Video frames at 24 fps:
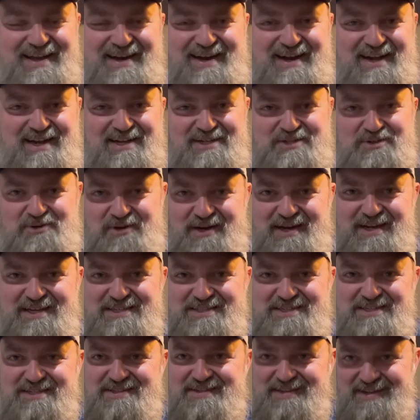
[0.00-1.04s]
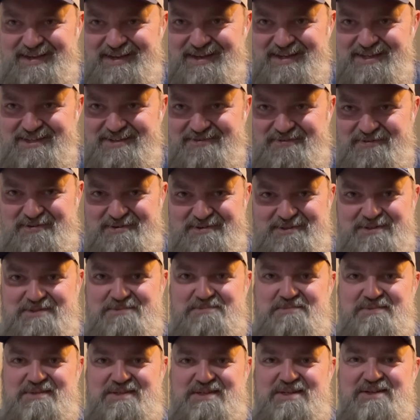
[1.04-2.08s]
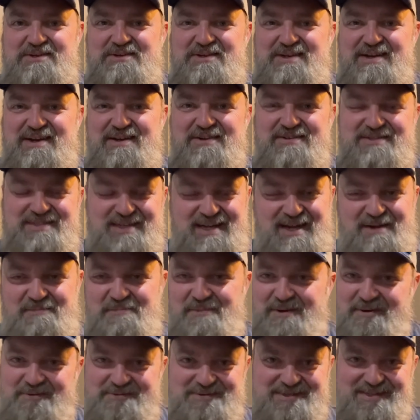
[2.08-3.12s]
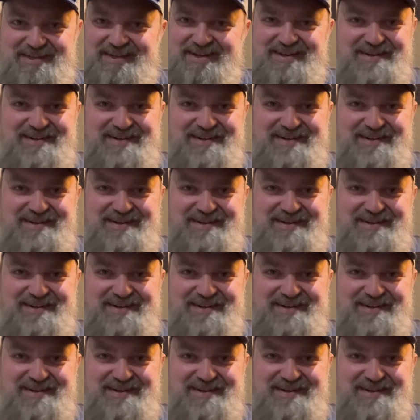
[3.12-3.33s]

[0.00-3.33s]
"Can I trade you this for some studio time?" I was